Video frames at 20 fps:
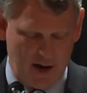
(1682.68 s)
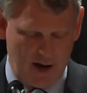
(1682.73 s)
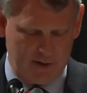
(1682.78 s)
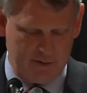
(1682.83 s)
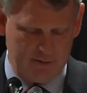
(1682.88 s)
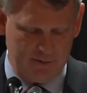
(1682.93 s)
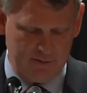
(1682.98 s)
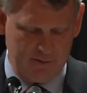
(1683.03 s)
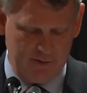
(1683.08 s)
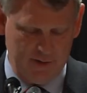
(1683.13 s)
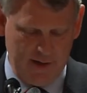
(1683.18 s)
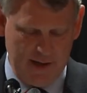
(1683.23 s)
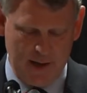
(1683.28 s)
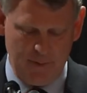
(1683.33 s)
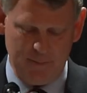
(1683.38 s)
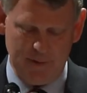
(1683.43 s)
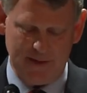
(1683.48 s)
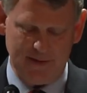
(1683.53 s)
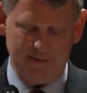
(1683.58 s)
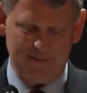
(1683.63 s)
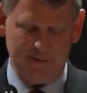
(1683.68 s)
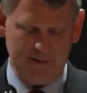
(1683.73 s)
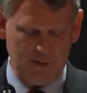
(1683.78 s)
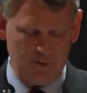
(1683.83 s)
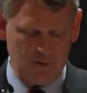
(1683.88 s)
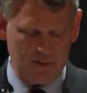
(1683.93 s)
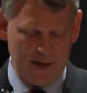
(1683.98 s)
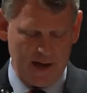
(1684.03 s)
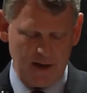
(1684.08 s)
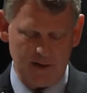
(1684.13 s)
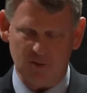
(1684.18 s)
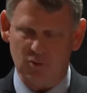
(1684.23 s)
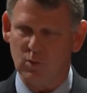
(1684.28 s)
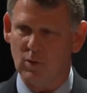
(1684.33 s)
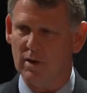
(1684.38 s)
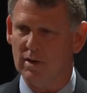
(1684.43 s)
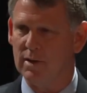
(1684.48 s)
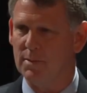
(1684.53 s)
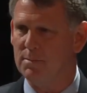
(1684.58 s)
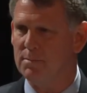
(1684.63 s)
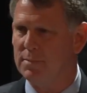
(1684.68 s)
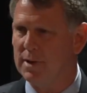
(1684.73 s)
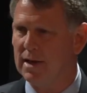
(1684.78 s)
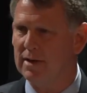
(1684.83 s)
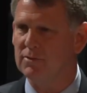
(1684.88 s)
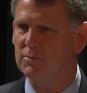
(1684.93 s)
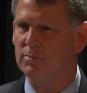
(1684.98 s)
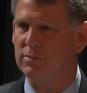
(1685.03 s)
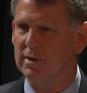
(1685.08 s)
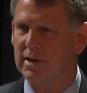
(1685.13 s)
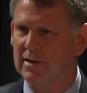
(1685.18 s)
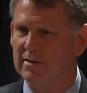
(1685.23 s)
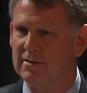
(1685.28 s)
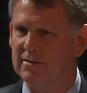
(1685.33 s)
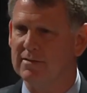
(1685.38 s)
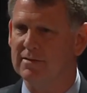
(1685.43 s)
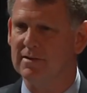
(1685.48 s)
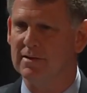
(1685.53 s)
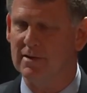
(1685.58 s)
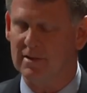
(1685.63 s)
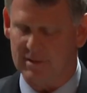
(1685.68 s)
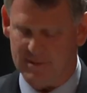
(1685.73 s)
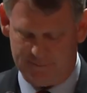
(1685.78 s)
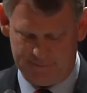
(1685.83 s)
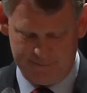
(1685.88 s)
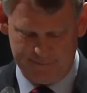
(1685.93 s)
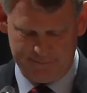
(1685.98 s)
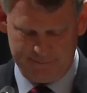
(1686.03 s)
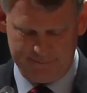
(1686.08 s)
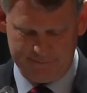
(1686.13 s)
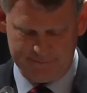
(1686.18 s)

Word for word: honors and being singled out as one of the best places to live.